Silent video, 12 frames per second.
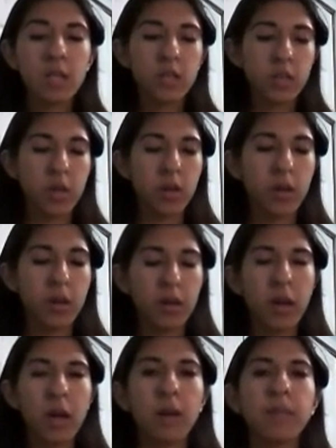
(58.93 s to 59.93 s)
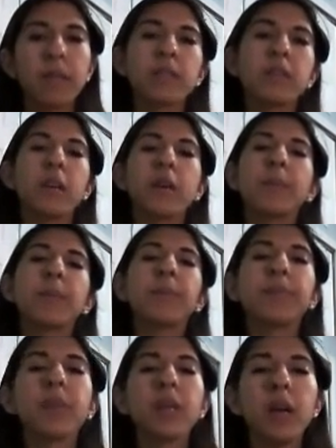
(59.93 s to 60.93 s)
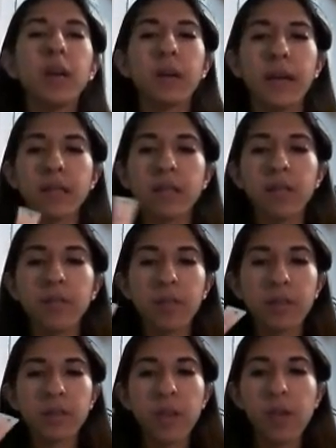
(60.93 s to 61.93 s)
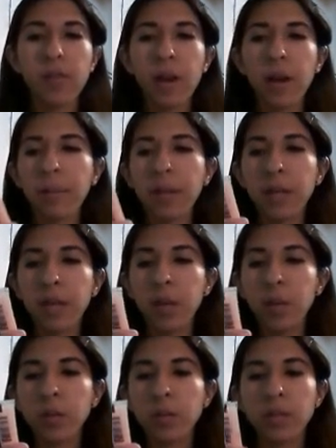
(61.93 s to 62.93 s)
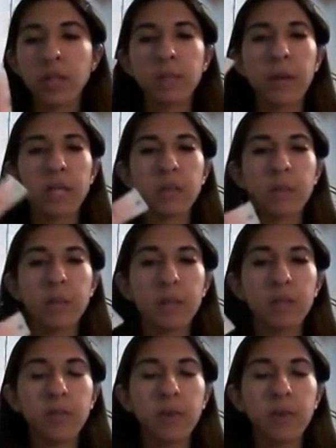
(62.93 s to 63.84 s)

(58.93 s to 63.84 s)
So let's start. Okay, so first off, I'm going to use the Smashbox